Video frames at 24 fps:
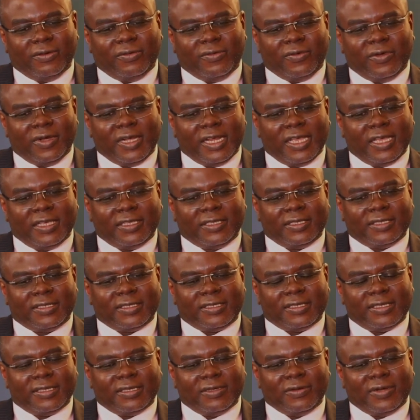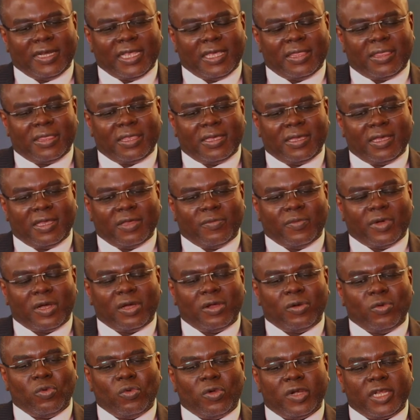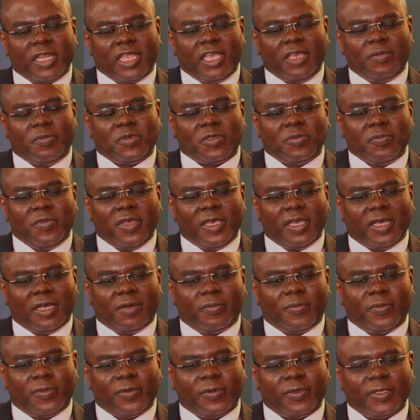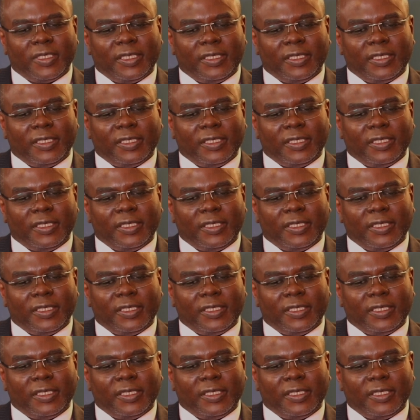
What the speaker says: when I think about what keeps me up,